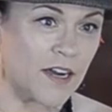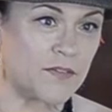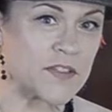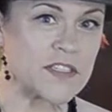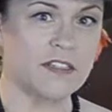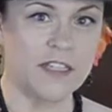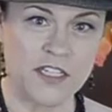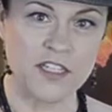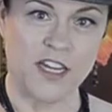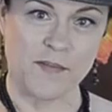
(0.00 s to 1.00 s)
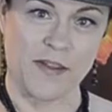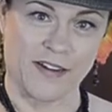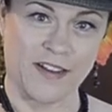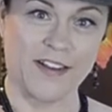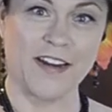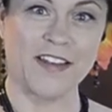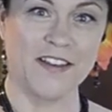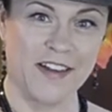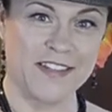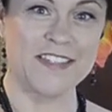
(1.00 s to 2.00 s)
of slut shaming. I got a
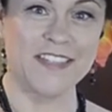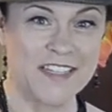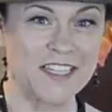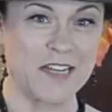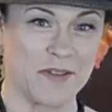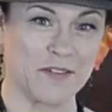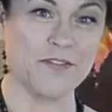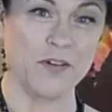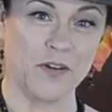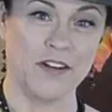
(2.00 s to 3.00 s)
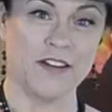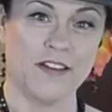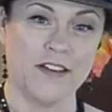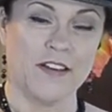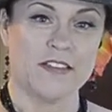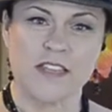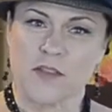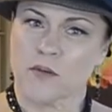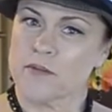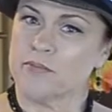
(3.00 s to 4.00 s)
lot of slut shaming for
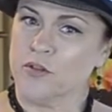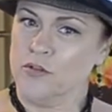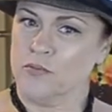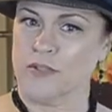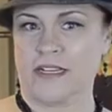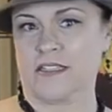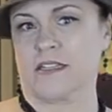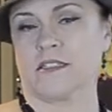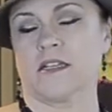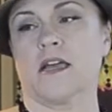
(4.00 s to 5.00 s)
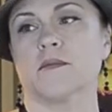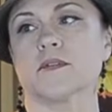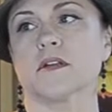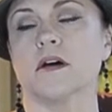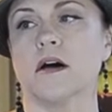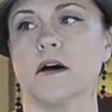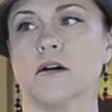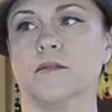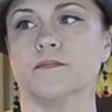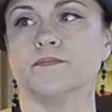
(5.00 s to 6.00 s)
saying the word boob like 6 times.
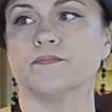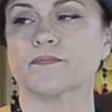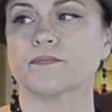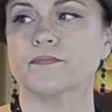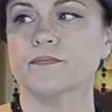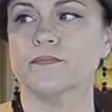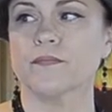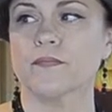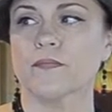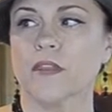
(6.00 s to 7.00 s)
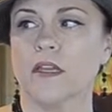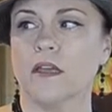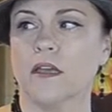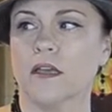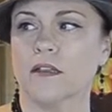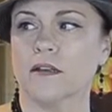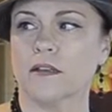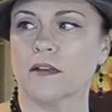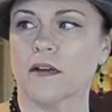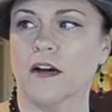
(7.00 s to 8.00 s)
And
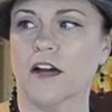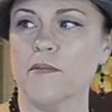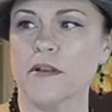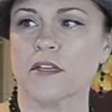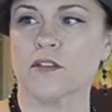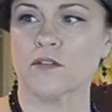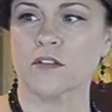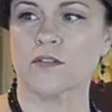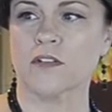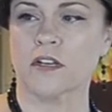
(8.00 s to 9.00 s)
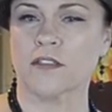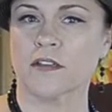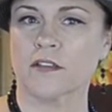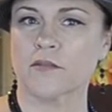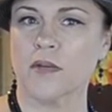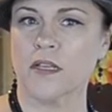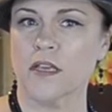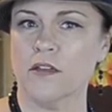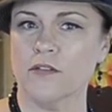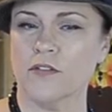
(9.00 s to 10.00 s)
I've been accused of a lot of things in my
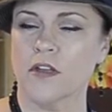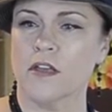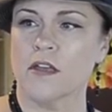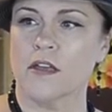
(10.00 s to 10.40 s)
life,